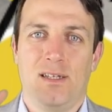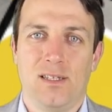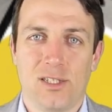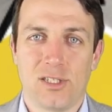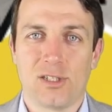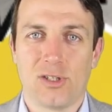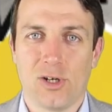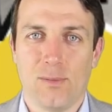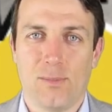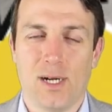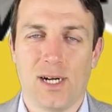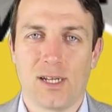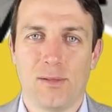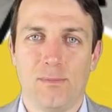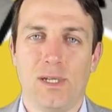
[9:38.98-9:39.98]
the stock
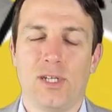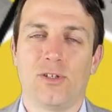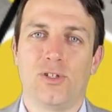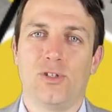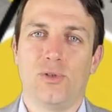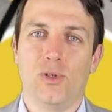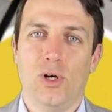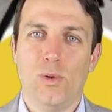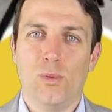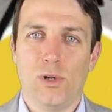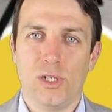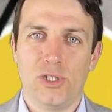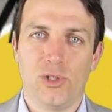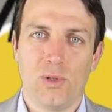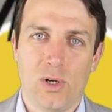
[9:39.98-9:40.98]
market because you know
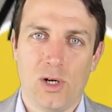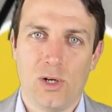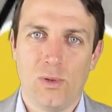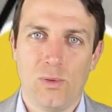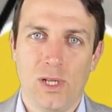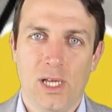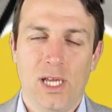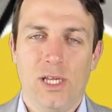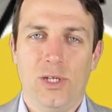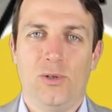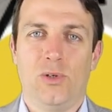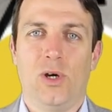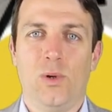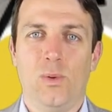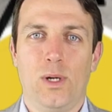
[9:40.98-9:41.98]
what you own, you
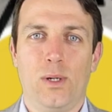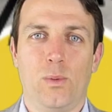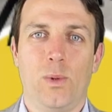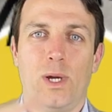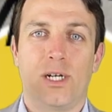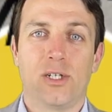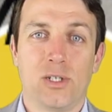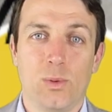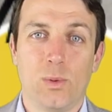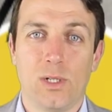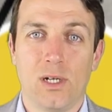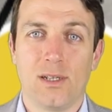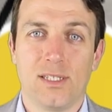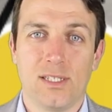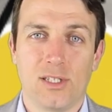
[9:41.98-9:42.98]
know where, where, the
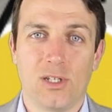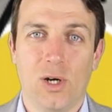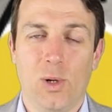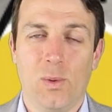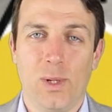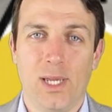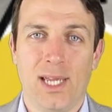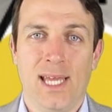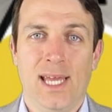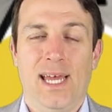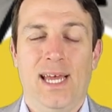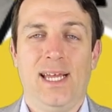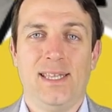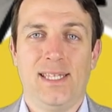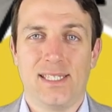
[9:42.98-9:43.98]
world is going,
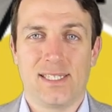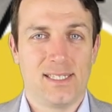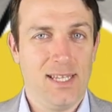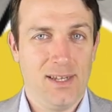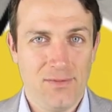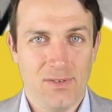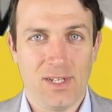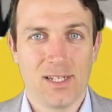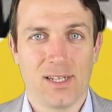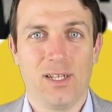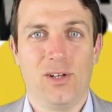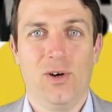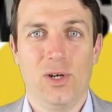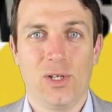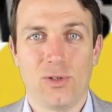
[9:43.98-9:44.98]
and that's definitely
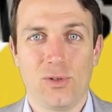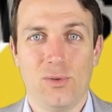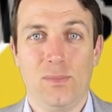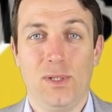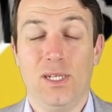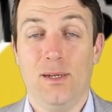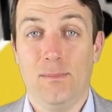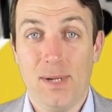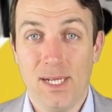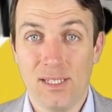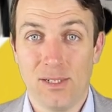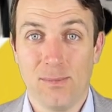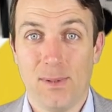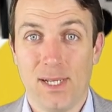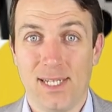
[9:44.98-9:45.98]
going to be a
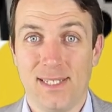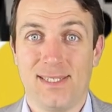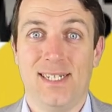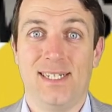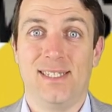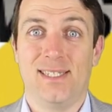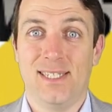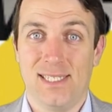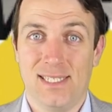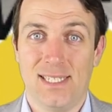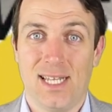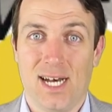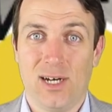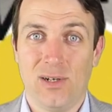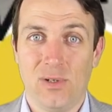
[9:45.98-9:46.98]
better place than it is
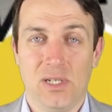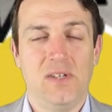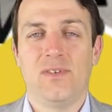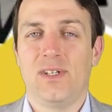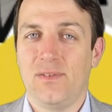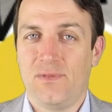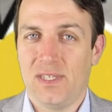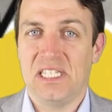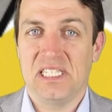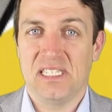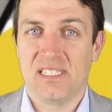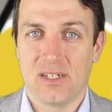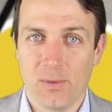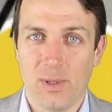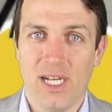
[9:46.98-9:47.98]
now, even if it is
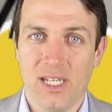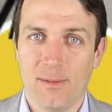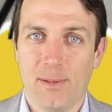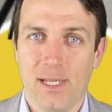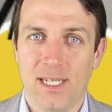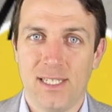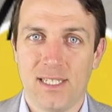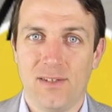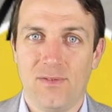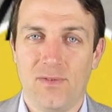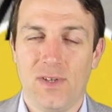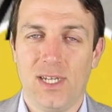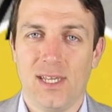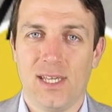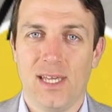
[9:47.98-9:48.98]
a great place, I
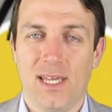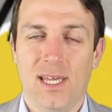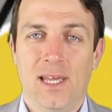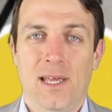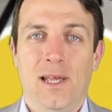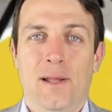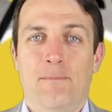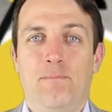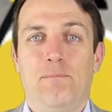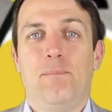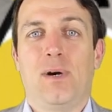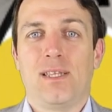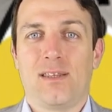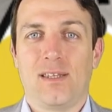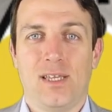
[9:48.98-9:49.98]
think
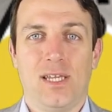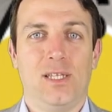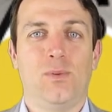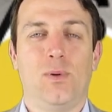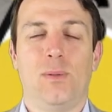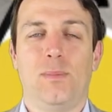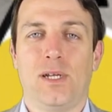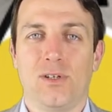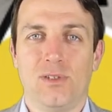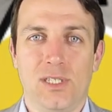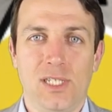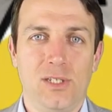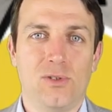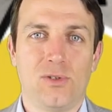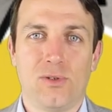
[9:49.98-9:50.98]
but it will be
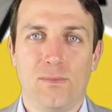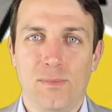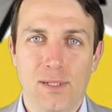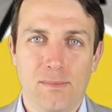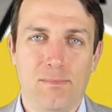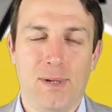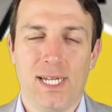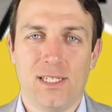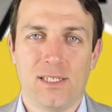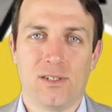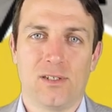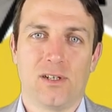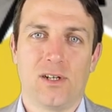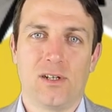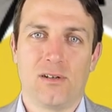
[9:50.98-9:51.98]
continue to be
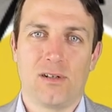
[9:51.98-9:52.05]
better.